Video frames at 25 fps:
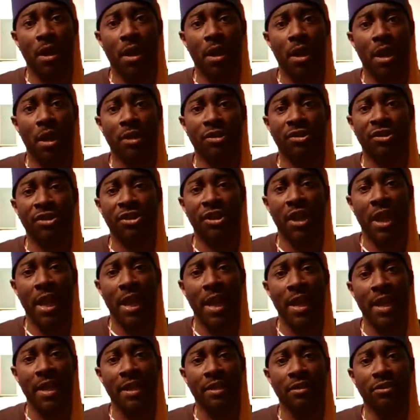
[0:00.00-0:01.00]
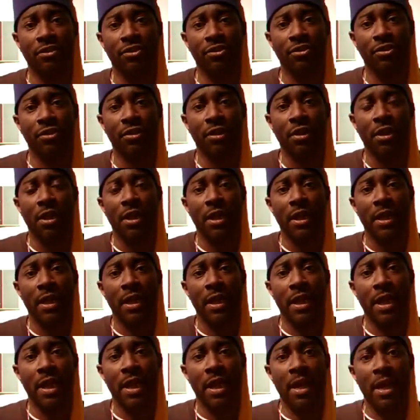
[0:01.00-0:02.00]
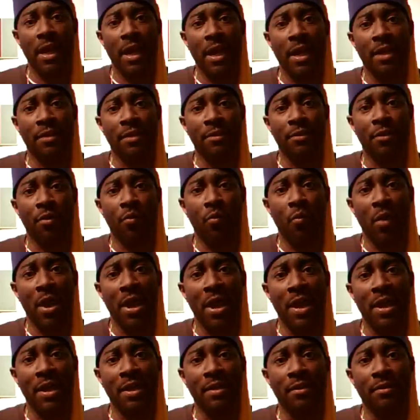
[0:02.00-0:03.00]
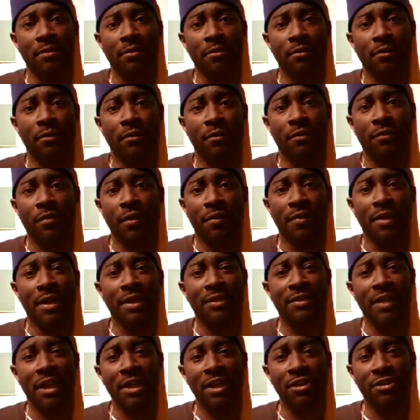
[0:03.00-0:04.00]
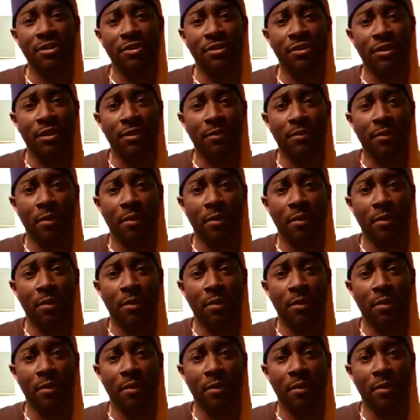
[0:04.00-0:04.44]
a change in the way the civilizations